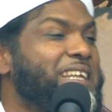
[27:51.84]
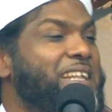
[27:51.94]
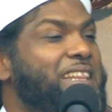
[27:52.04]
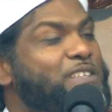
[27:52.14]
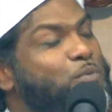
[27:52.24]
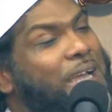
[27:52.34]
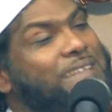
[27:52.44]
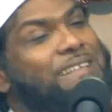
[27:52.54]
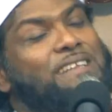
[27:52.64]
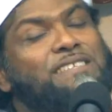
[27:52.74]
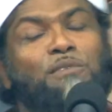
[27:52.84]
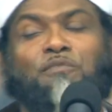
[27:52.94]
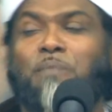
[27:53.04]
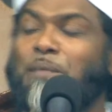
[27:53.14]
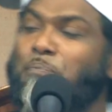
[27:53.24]
That's why I tell some of
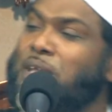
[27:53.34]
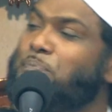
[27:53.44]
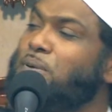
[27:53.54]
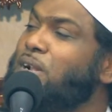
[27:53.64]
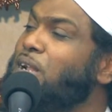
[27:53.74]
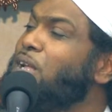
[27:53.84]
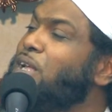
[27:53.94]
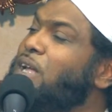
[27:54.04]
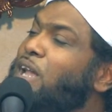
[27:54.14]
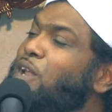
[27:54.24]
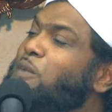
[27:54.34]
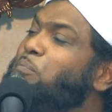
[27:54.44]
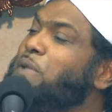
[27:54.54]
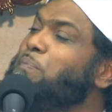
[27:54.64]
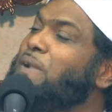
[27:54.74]
my people, a lot of
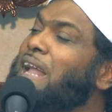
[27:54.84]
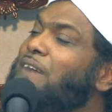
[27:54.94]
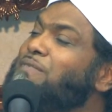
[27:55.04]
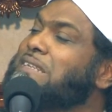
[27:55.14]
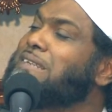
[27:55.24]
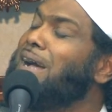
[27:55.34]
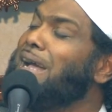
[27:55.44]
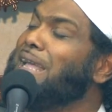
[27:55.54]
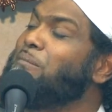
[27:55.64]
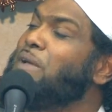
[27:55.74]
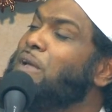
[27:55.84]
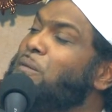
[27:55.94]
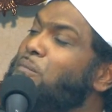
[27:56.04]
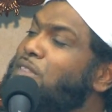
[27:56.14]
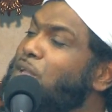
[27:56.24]
people have the time,
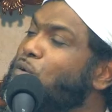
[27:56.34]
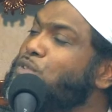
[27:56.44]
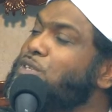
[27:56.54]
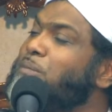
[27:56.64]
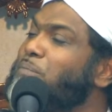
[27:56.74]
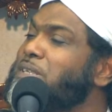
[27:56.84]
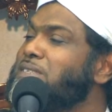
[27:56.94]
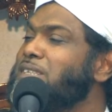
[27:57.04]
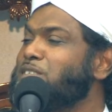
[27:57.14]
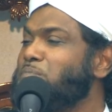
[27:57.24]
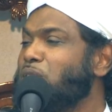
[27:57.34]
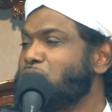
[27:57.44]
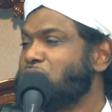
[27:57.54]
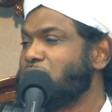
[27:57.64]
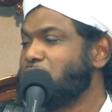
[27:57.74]
but they go to the business
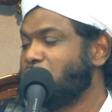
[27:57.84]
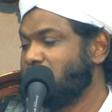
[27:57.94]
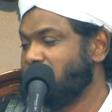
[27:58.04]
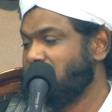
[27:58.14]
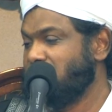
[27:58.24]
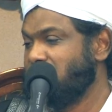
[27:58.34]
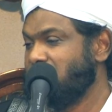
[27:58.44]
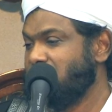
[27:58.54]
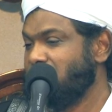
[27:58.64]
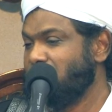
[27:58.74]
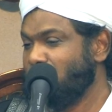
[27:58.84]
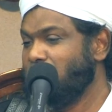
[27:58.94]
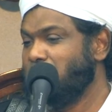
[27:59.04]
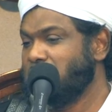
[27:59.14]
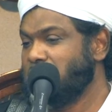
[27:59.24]
masjids. You know the
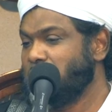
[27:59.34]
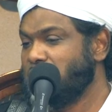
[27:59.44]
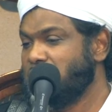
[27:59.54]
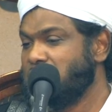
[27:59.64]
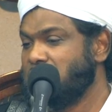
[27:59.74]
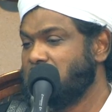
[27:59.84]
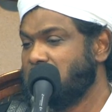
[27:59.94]
business masjid?